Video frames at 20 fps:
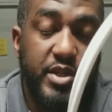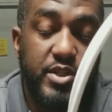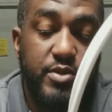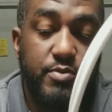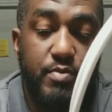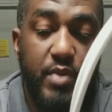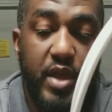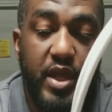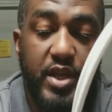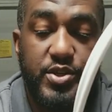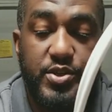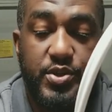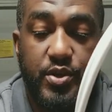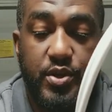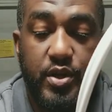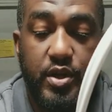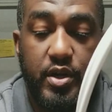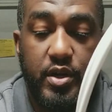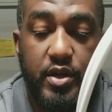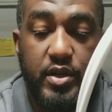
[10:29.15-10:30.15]
Just make
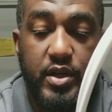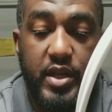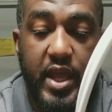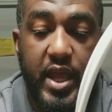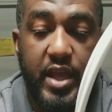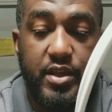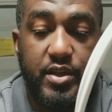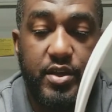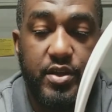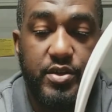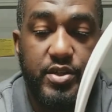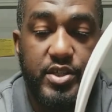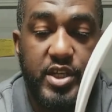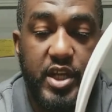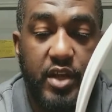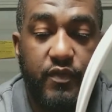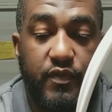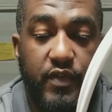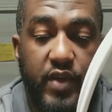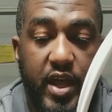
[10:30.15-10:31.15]
sure that your
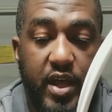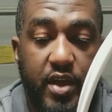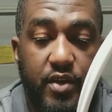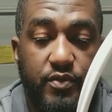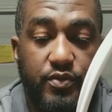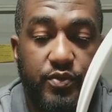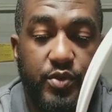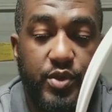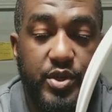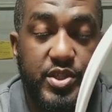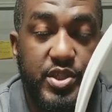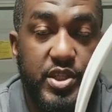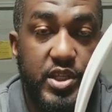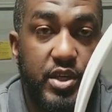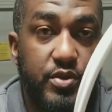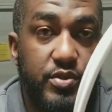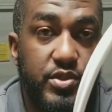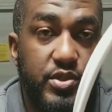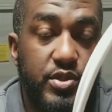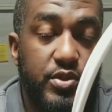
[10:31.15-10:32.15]
check valve for the
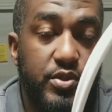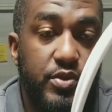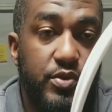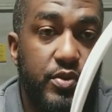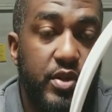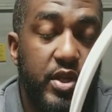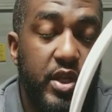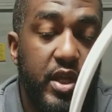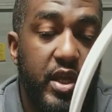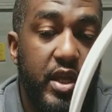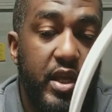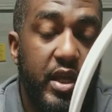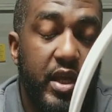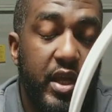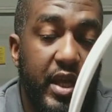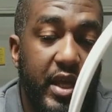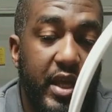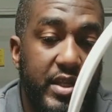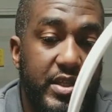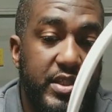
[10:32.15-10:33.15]
CO2
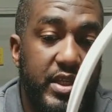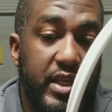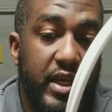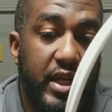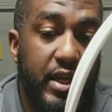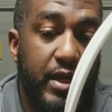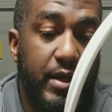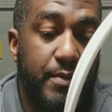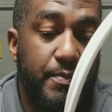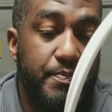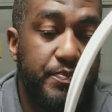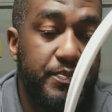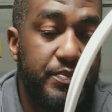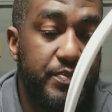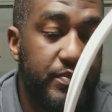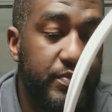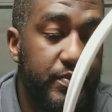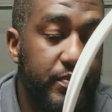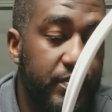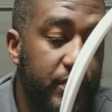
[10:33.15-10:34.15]
is
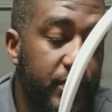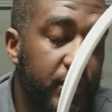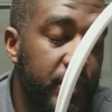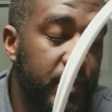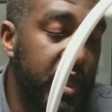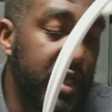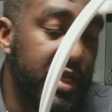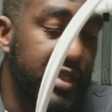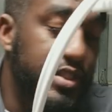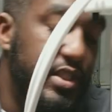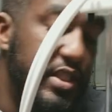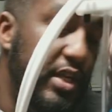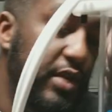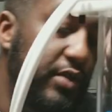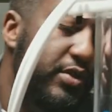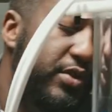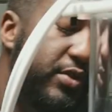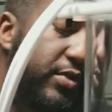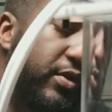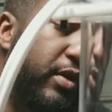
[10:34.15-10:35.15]

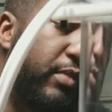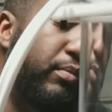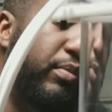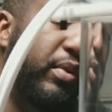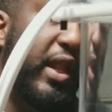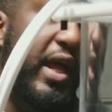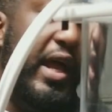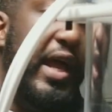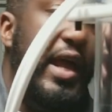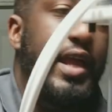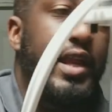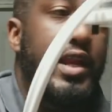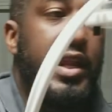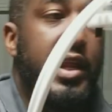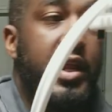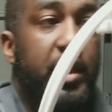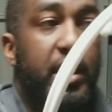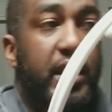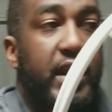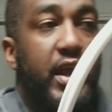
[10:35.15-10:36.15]
CO2 compliant.